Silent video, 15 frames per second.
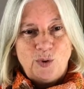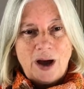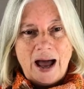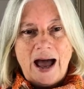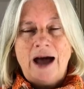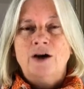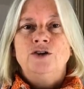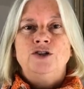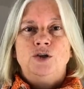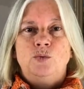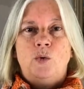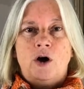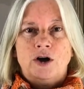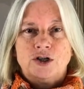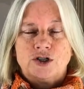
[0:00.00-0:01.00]
how do you
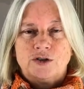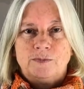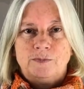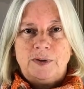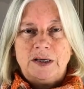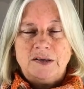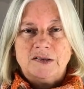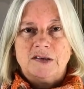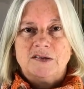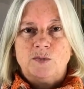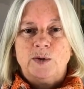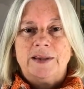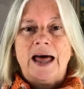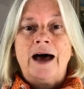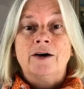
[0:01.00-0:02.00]
wash pieces
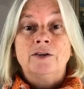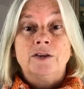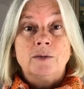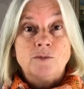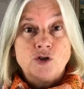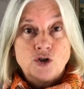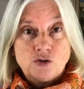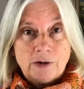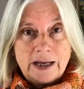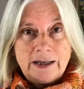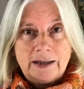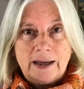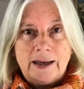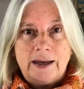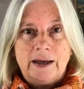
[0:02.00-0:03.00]
without them
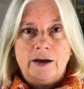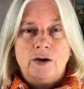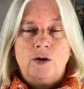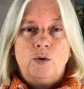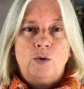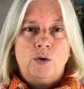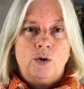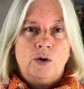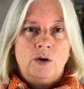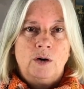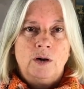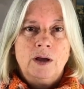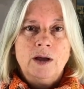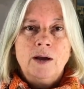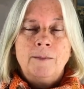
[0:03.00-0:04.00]
shrinking
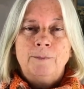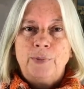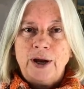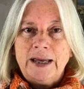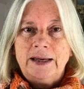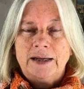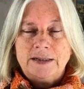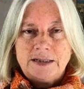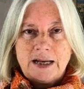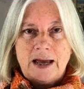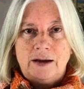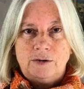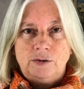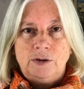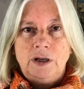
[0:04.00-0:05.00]
or breaking
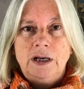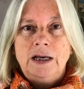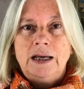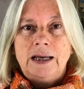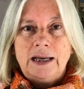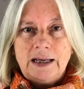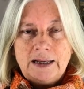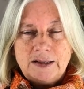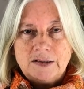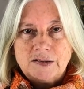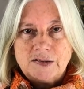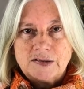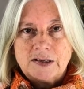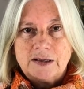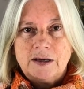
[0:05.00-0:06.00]
down
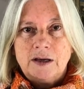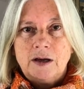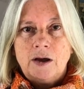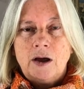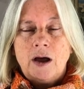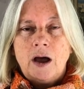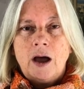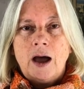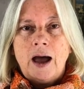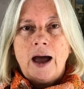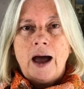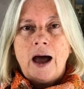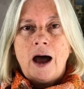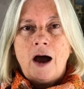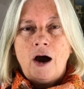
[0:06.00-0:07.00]
is,
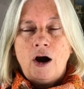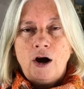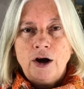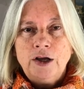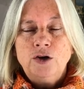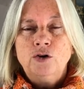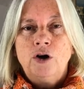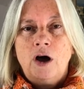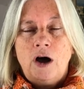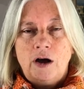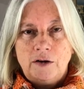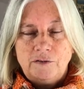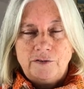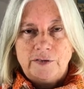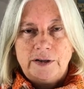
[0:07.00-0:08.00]
are you
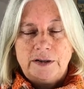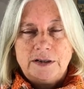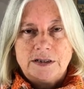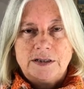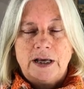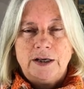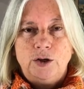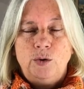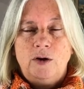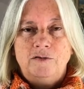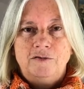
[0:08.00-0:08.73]
confident that you have